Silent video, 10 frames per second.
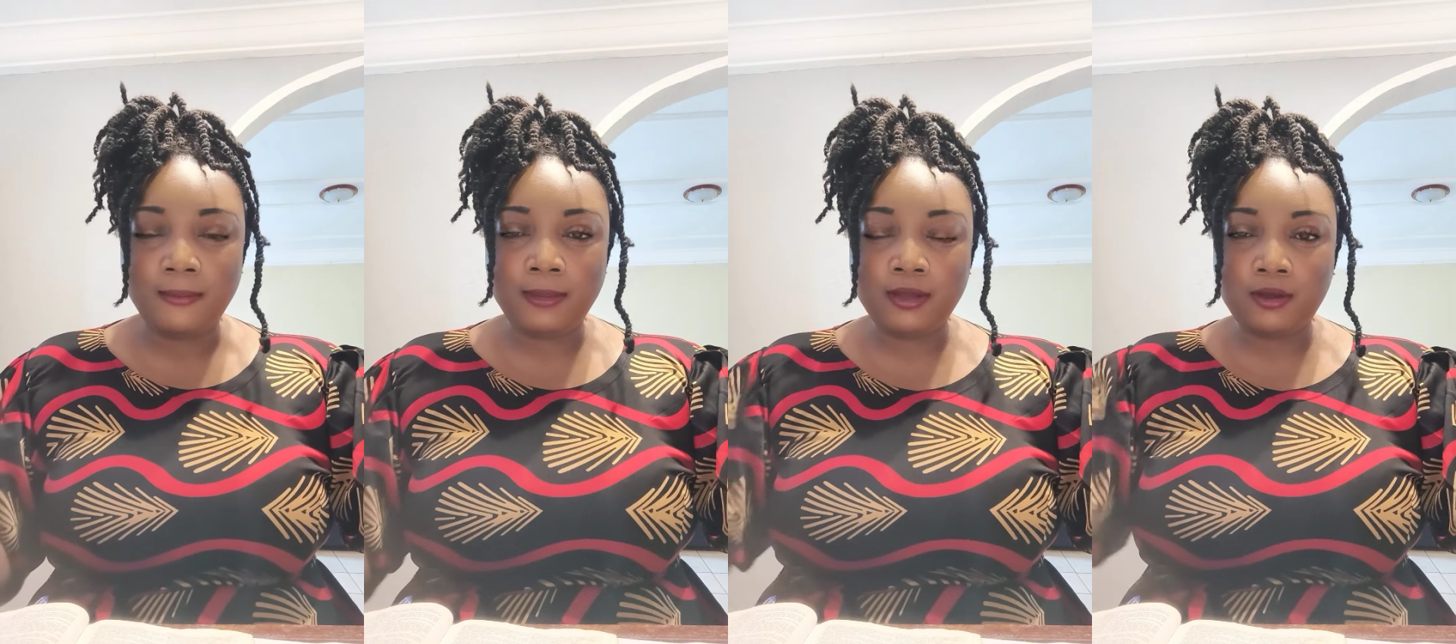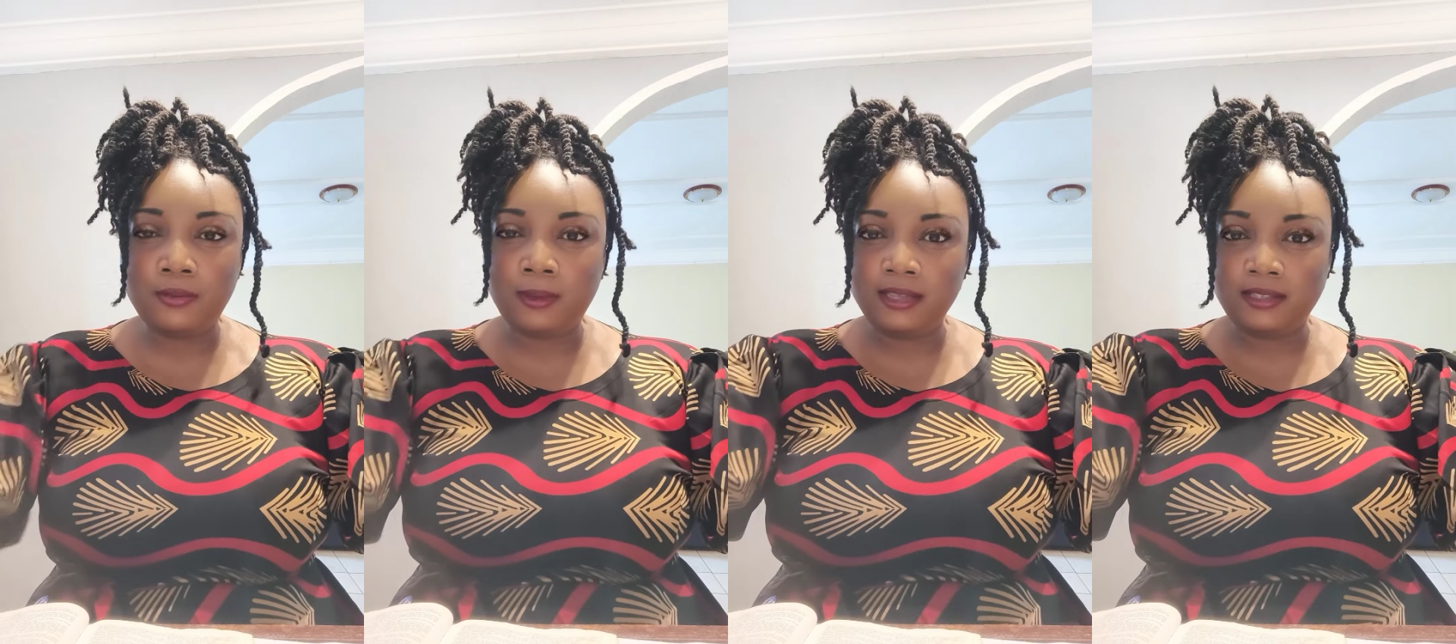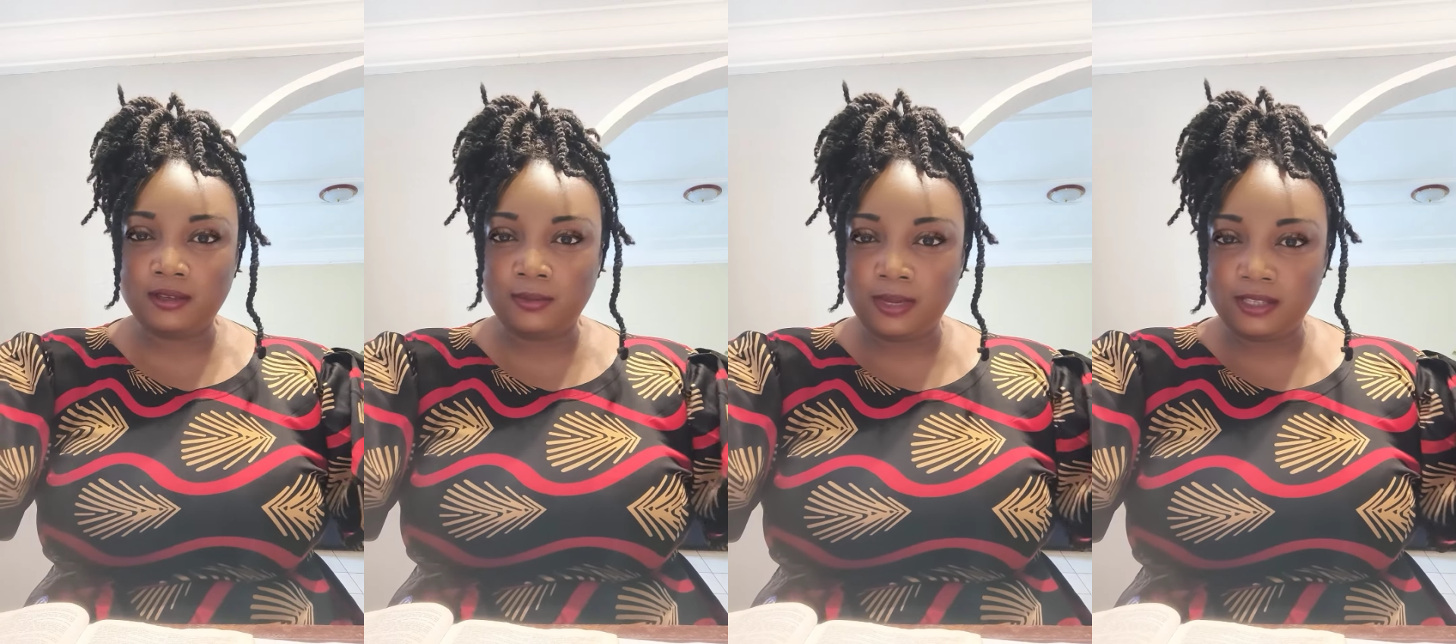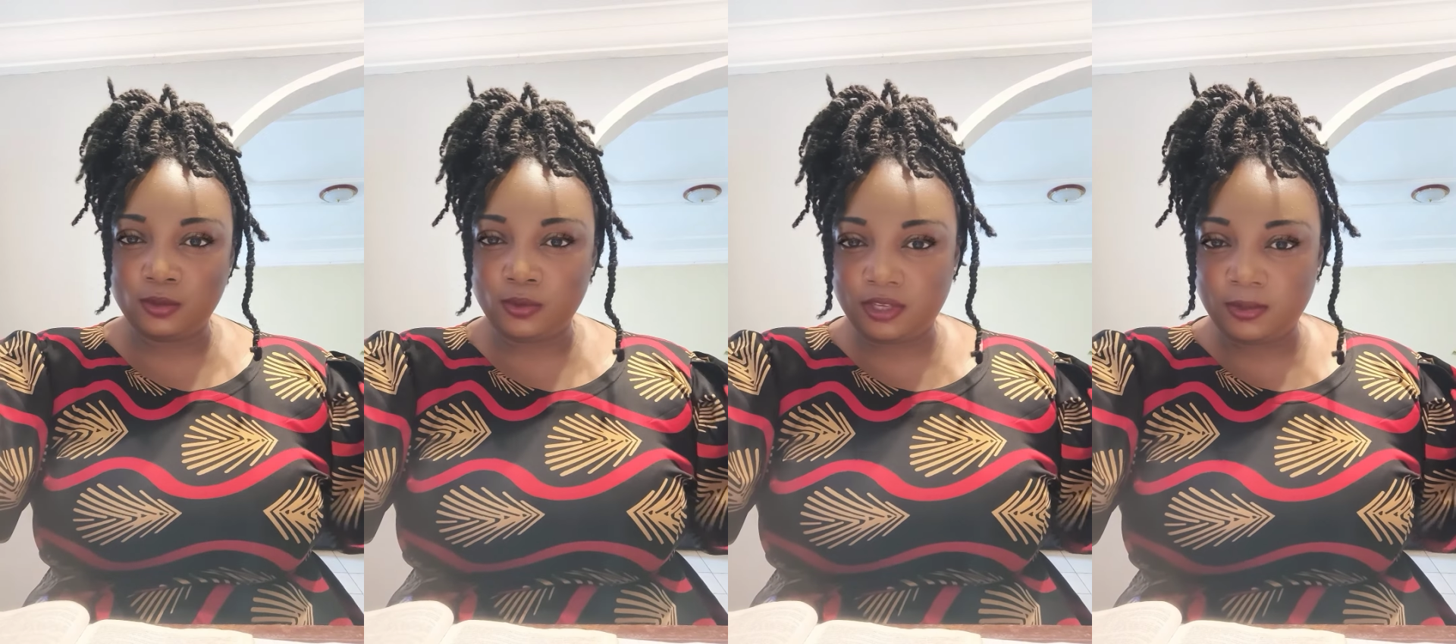May the Almighty God bless
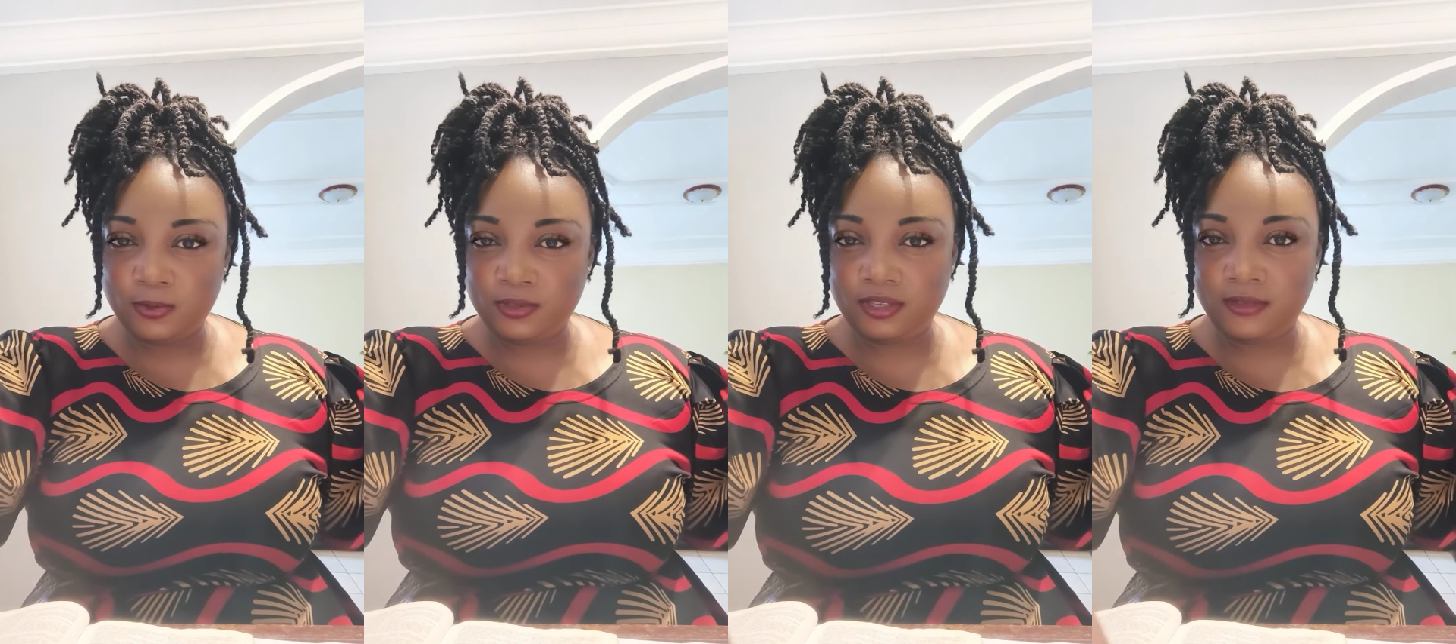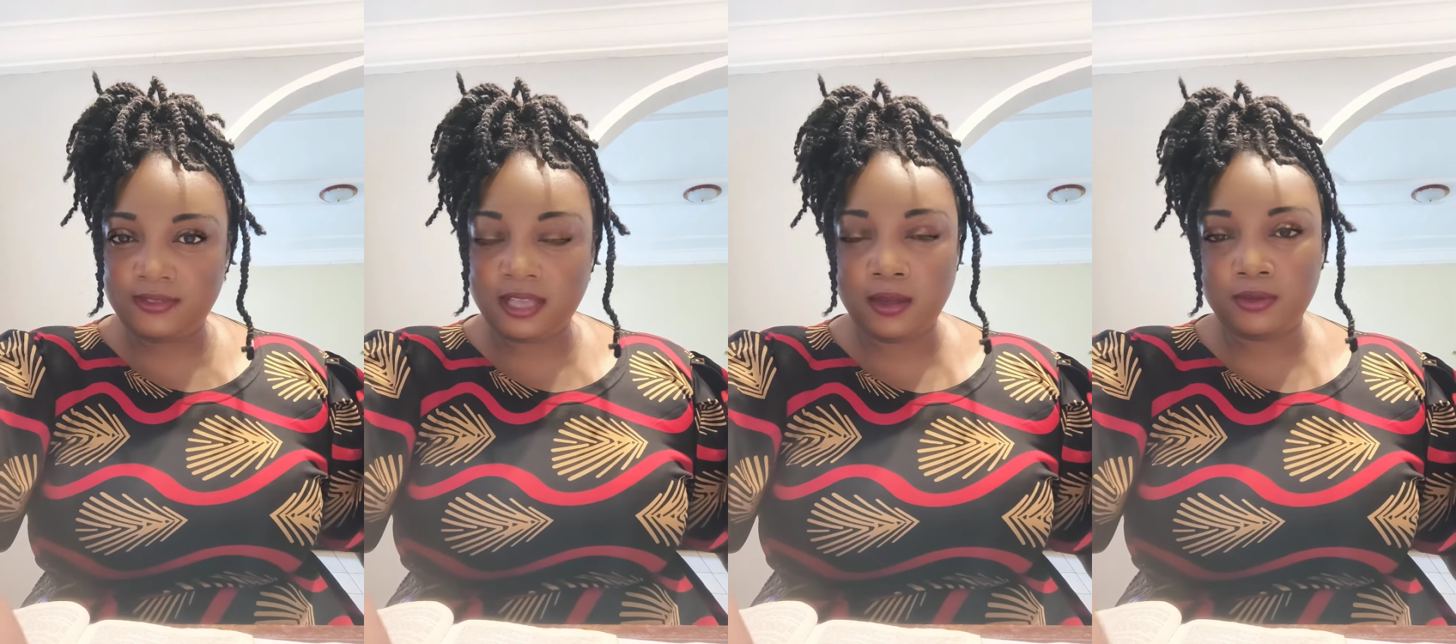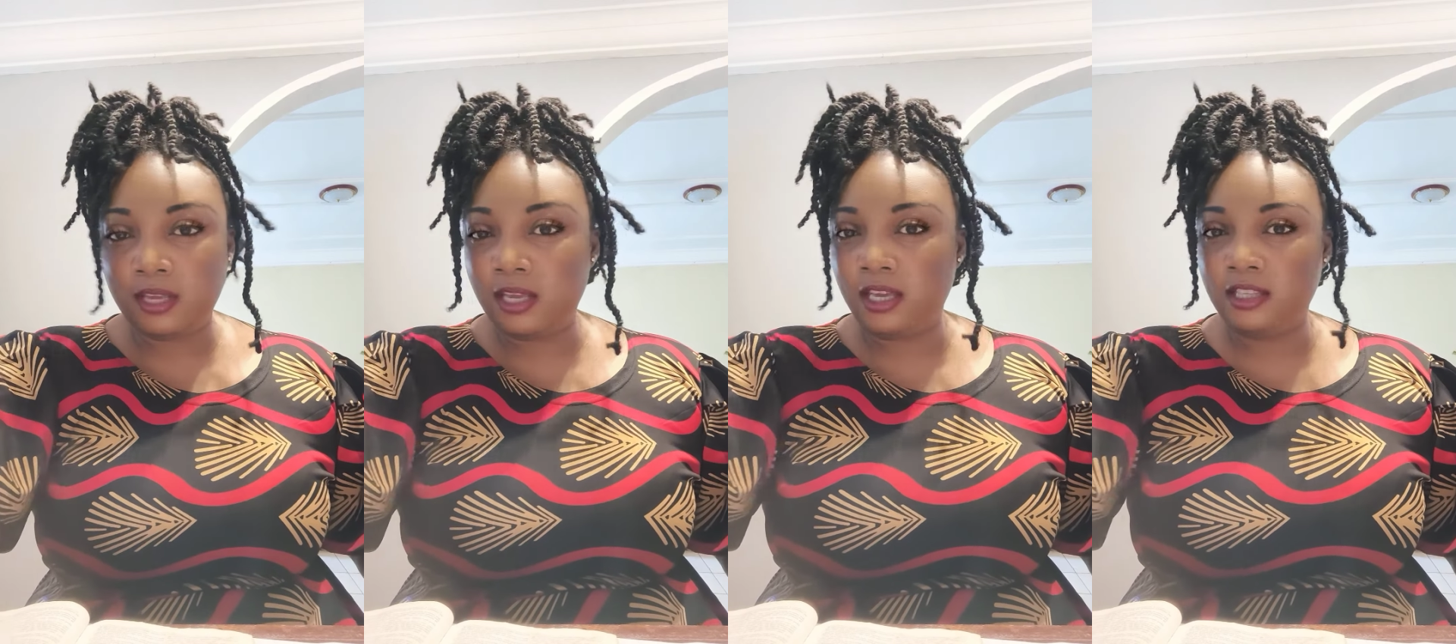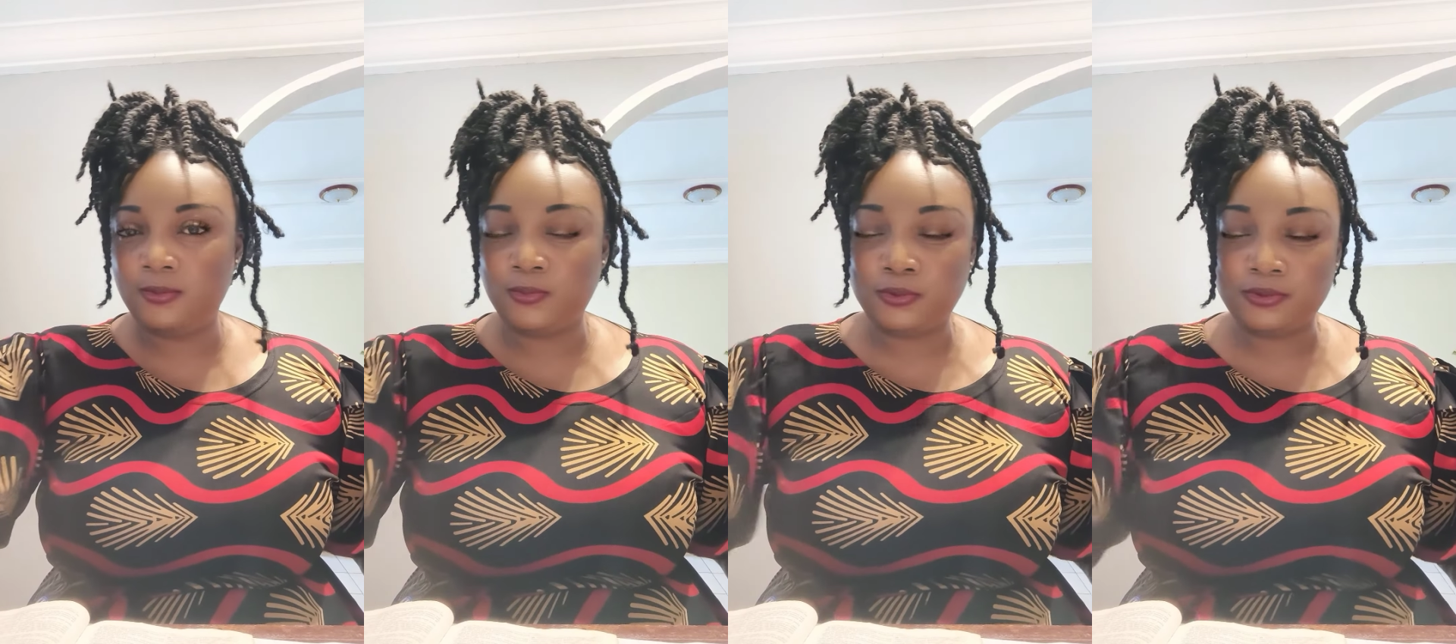you and keep you safe, sound, and
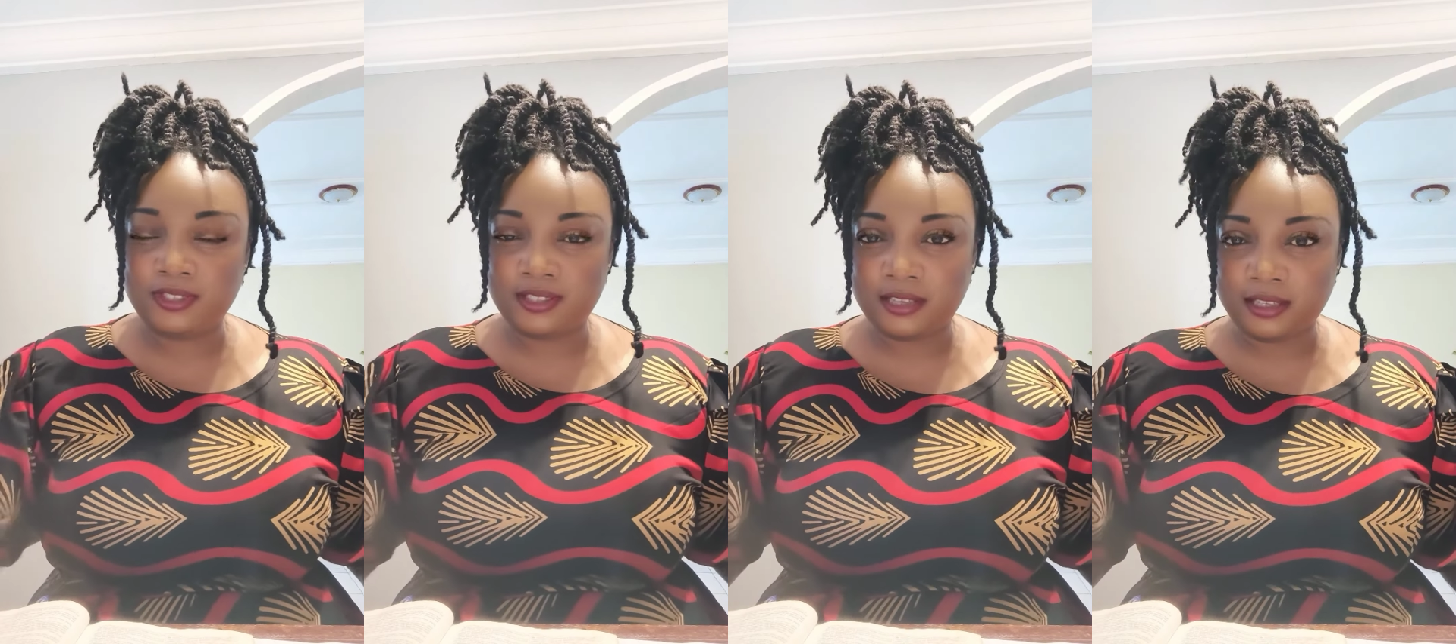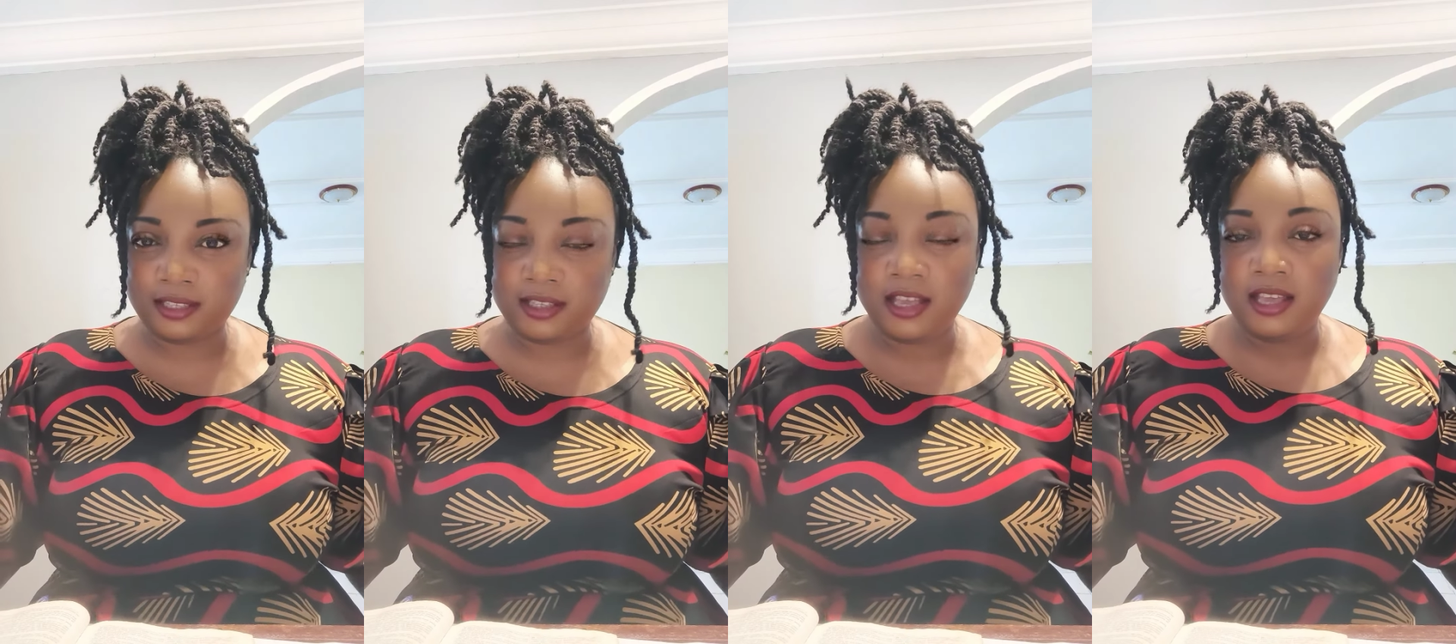protected.